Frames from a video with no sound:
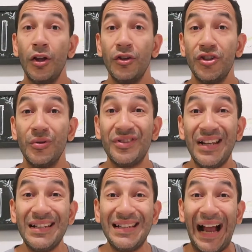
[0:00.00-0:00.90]
So
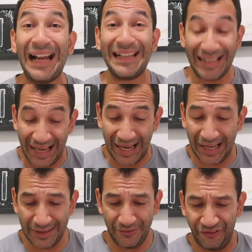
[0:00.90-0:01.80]
since I
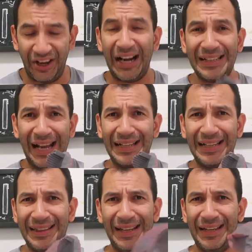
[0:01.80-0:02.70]
can't find
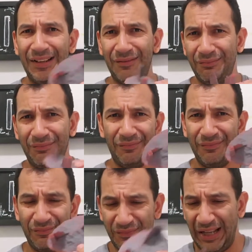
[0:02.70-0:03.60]
anything
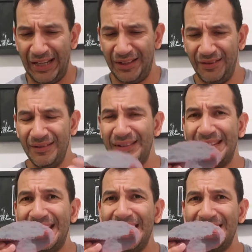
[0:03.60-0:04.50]
like
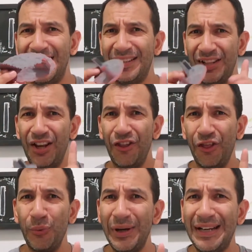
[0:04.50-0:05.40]
decent
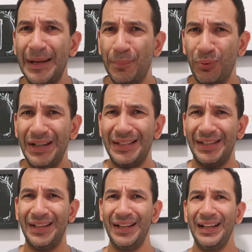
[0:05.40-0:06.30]
3D
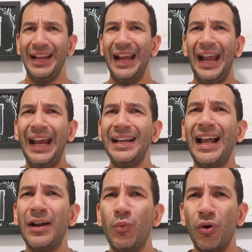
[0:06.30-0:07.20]
printed, and
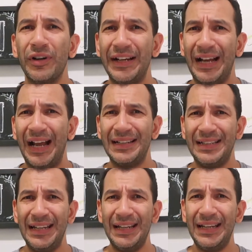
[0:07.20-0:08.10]
I work in
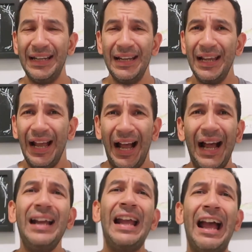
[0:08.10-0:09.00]
IT,
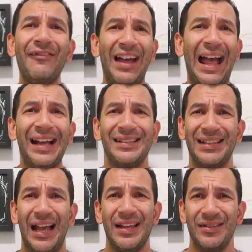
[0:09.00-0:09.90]
I have
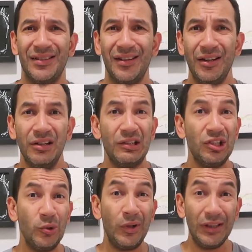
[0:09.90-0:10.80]
access
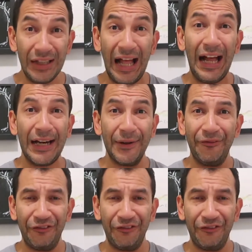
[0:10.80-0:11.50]
to a lot of